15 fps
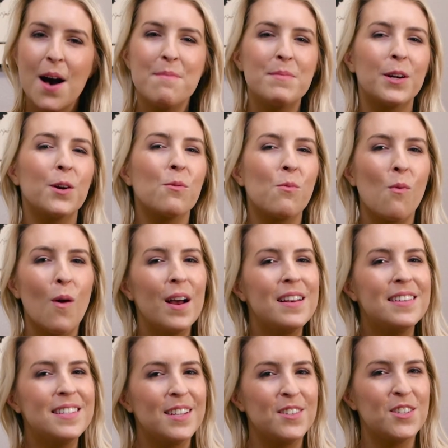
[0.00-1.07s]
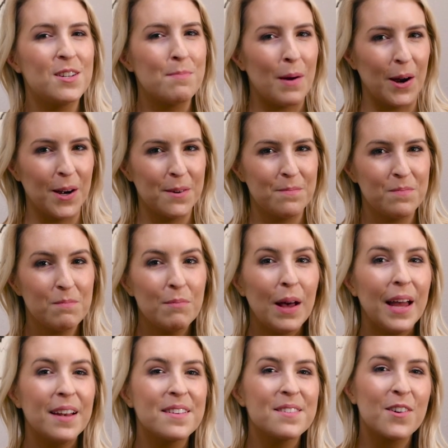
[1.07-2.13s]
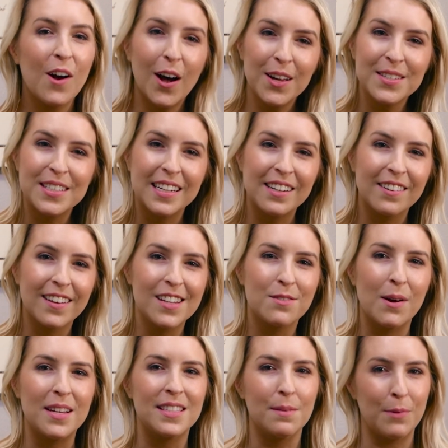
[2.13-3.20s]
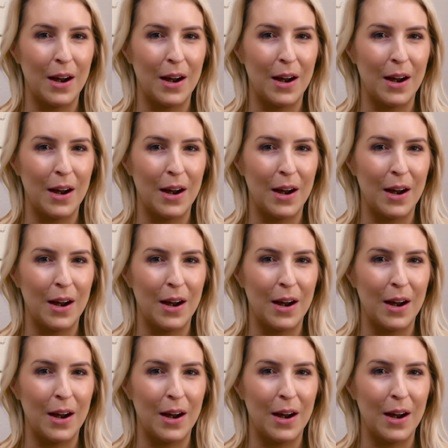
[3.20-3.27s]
a mere 1 digit apart, but costing nearly twice the